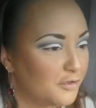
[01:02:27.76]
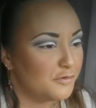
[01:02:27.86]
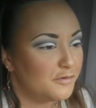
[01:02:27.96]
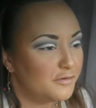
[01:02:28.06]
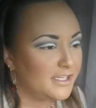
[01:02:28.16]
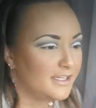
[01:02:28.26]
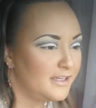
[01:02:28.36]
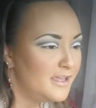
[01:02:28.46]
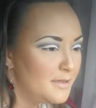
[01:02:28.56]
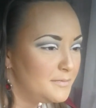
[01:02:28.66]

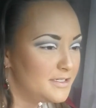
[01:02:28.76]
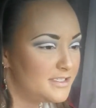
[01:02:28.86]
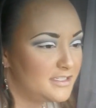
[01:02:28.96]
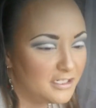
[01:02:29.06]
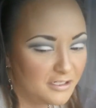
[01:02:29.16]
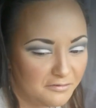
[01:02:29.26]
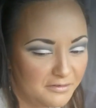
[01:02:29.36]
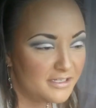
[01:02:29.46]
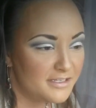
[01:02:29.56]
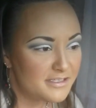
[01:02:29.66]
kooky,
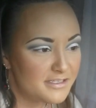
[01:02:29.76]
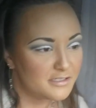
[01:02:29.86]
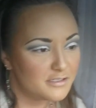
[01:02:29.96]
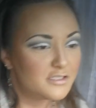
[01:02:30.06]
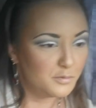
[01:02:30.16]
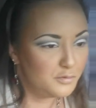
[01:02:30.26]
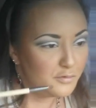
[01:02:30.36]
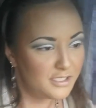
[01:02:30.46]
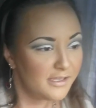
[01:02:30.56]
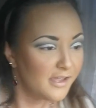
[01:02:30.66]
mysterious and
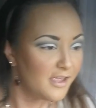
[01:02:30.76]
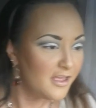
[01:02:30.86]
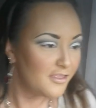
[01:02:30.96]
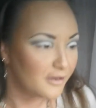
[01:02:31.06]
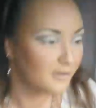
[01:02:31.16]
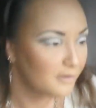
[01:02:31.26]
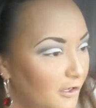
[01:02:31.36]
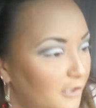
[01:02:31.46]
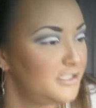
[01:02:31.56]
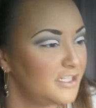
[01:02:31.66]
spooky. They're
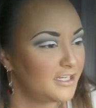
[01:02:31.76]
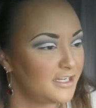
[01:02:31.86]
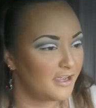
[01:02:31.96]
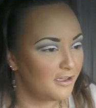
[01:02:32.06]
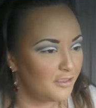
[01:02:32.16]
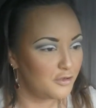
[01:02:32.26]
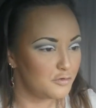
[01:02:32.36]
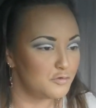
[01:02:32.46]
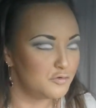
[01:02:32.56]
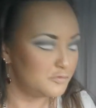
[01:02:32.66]
all together,
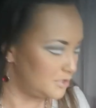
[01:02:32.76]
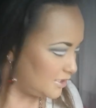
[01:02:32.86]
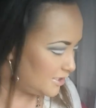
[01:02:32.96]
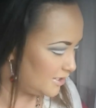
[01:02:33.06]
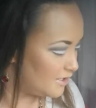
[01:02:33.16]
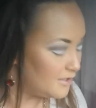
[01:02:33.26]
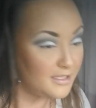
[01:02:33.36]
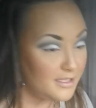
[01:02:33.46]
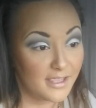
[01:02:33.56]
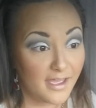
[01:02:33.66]
ooky,
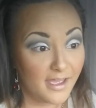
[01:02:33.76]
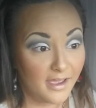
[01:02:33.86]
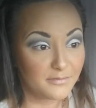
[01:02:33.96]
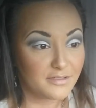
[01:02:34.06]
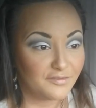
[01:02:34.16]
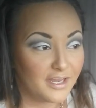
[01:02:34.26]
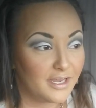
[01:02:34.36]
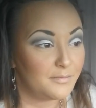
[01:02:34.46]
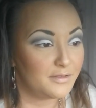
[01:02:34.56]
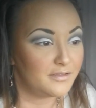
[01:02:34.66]
the Addams
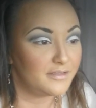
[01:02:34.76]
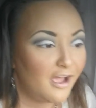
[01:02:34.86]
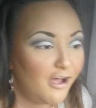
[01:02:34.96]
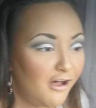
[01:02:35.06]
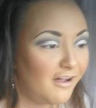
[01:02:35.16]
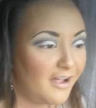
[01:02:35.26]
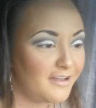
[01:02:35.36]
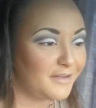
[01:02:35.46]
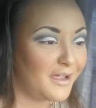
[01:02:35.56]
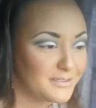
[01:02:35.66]
Family. Oh,
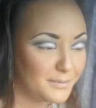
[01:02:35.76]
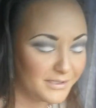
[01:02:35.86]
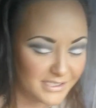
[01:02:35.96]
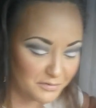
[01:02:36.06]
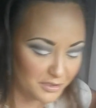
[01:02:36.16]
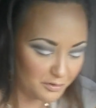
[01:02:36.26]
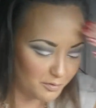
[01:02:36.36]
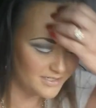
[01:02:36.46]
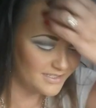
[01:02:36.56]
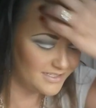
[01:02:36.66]
I spelled it with
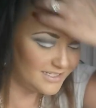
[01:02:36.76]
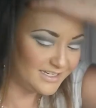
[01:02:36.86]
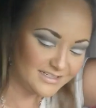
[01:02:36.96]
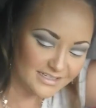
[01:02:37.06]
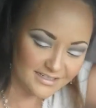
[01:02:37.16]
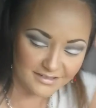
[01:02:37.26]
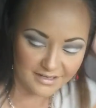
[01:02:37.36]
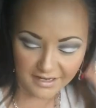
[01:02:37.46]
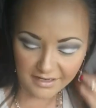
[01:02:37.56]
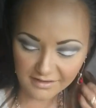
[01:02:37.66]
one D, didn't
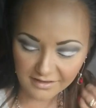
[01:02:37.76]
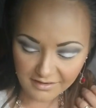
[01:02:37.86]
I?